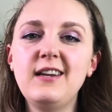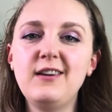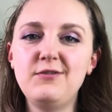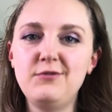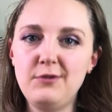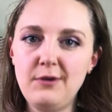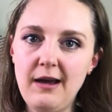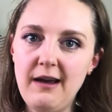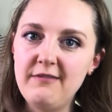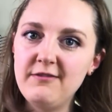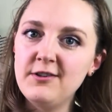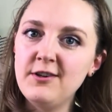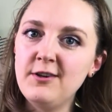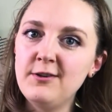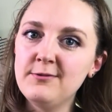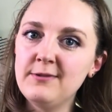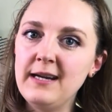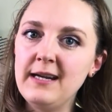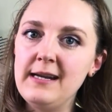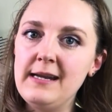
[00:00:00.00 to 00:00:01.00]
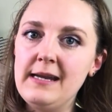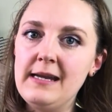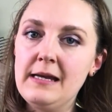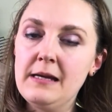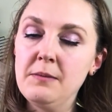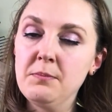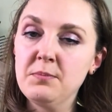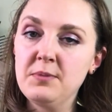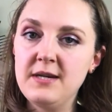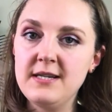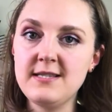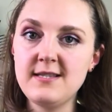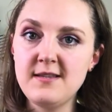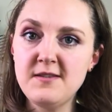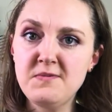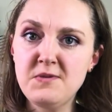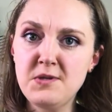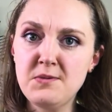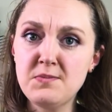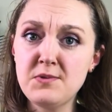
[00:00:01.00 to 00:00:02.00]
If you haven't already, press
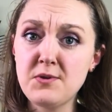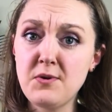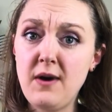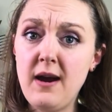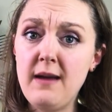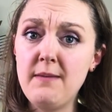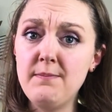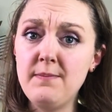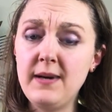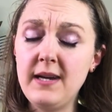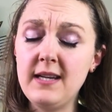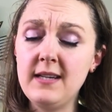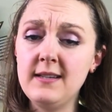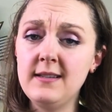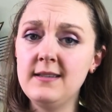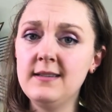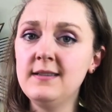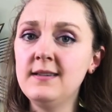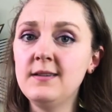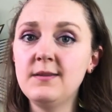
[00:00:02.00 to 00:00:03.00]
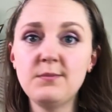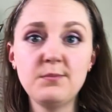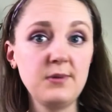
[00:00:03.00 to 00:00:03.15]
the subscribe button.